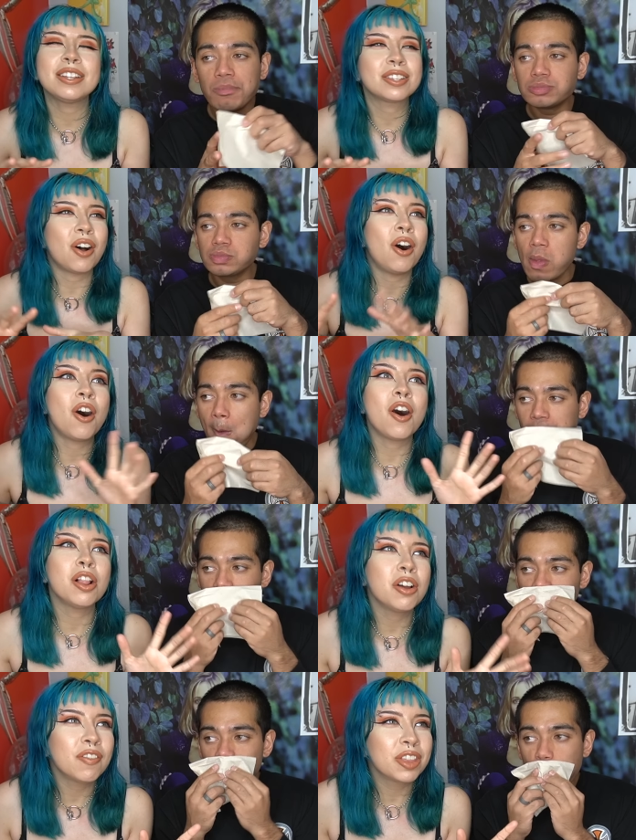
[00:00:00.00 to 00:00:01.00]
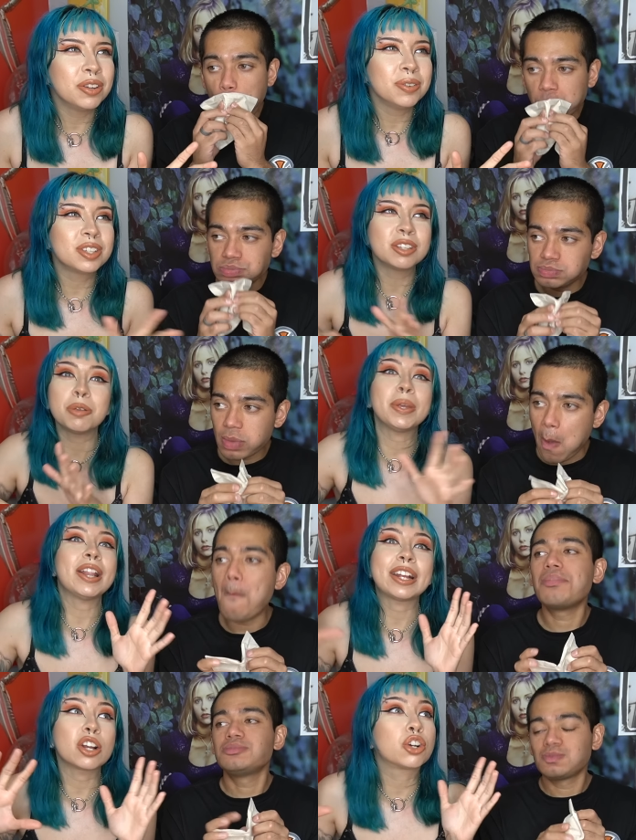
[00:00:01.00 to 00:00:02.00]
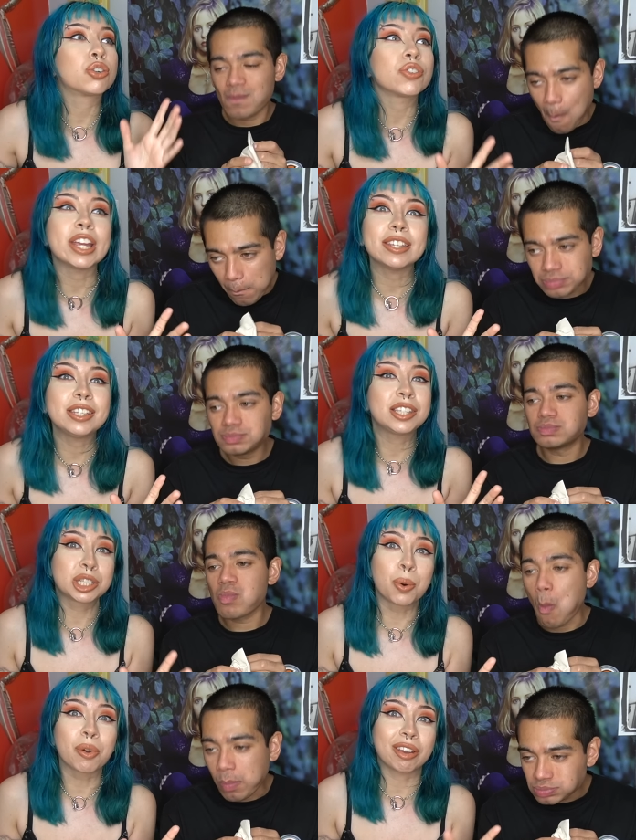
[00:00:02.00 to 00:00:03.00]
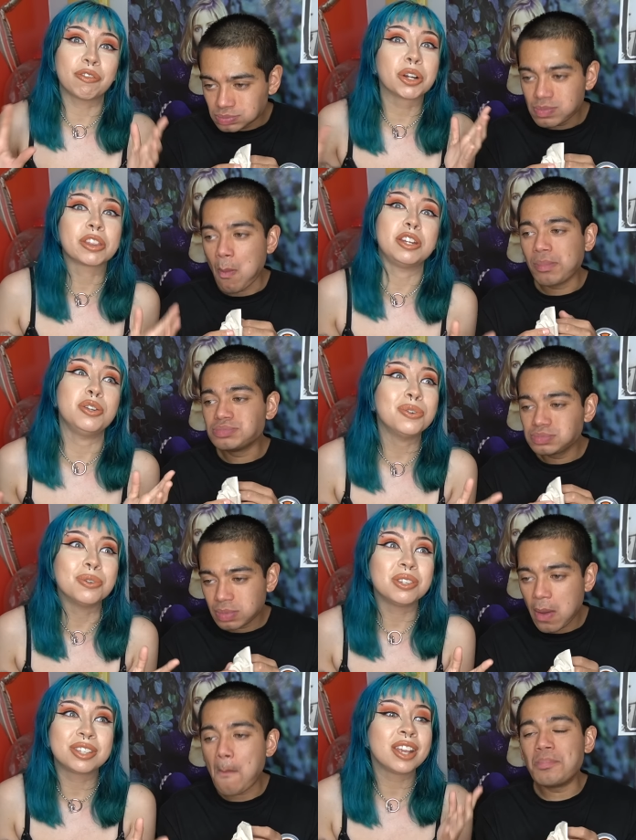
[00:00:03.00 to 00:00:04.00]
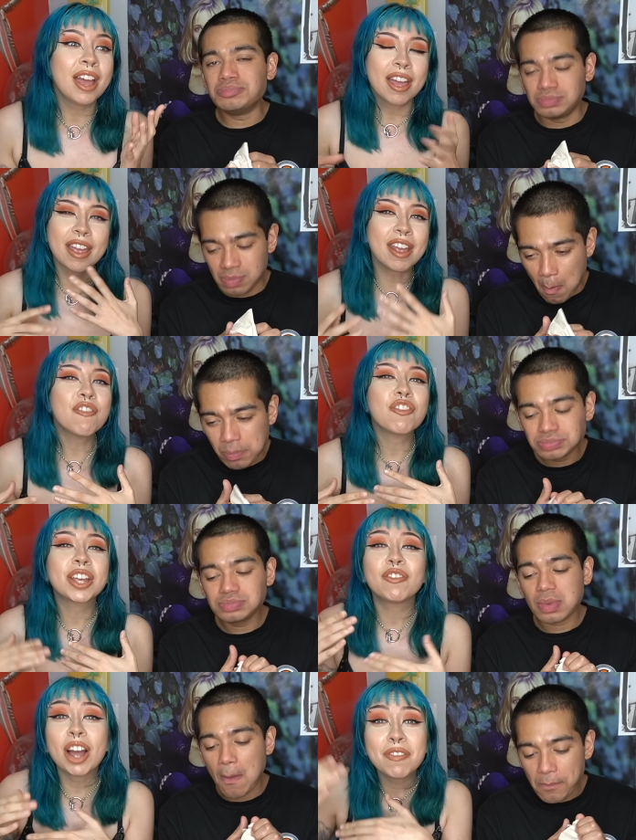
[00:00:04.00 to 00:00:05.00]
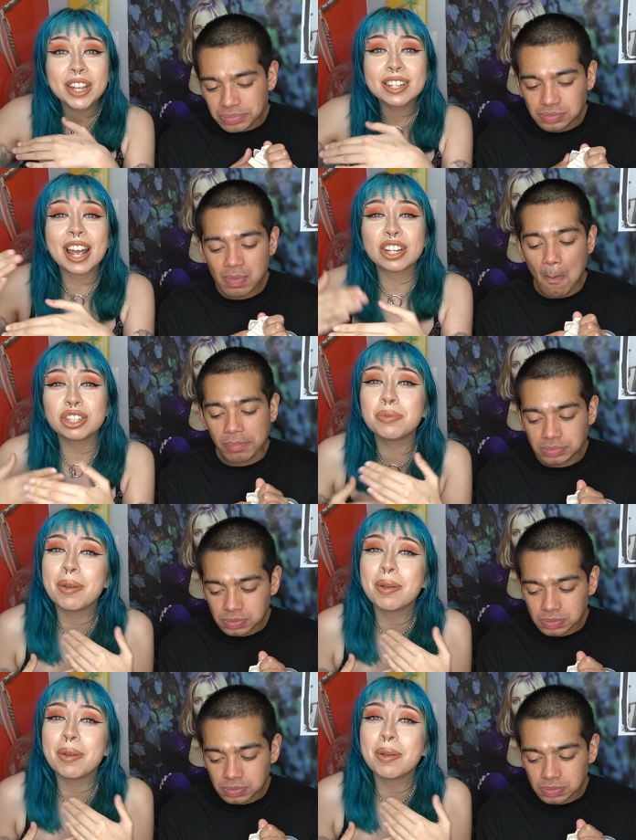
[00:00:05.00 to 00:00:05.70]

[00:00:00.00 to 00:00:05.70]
Speaker 1: this all over the news? This would be like a crazy story for the news mm-hmm. if five kids actually